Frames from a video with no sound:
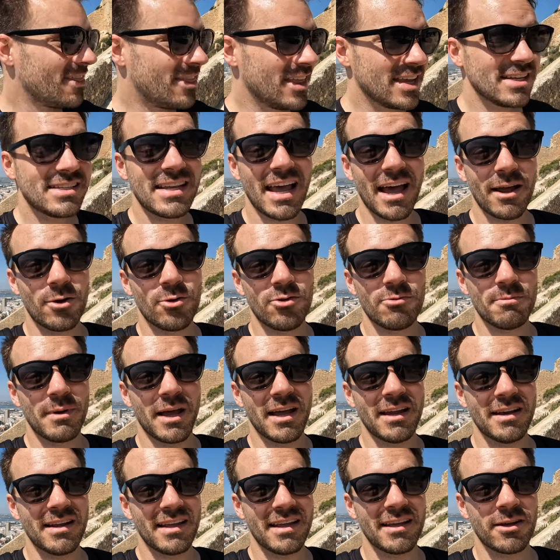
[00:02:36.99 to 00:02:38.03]
this had to have
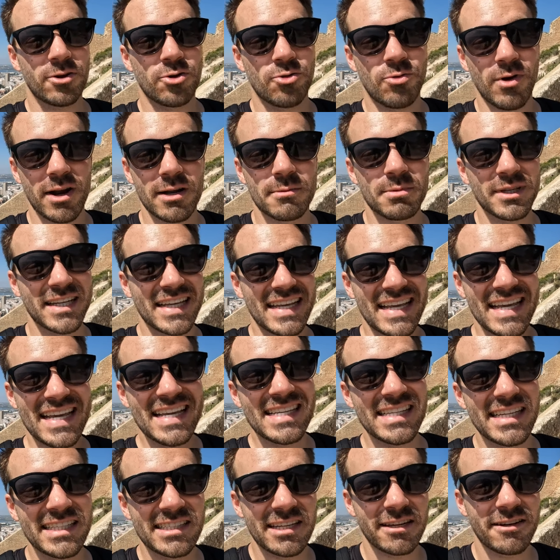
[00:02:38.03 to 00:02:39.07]
been incredibly
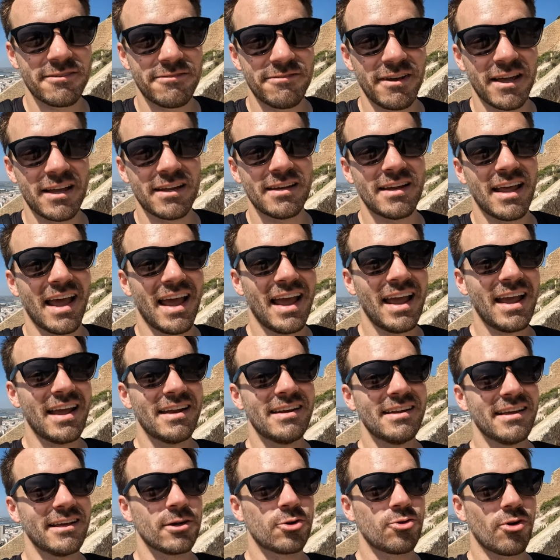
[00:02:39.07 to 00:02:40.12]
easy to defend
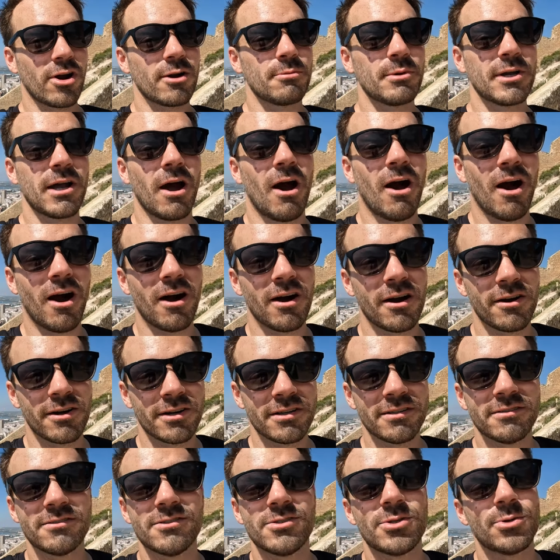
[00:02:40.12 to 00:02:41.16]
and incredibly
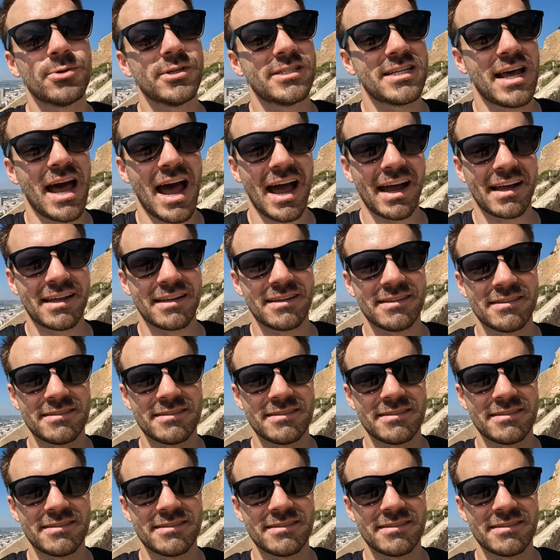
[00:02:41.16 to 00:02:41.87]
hard to attack.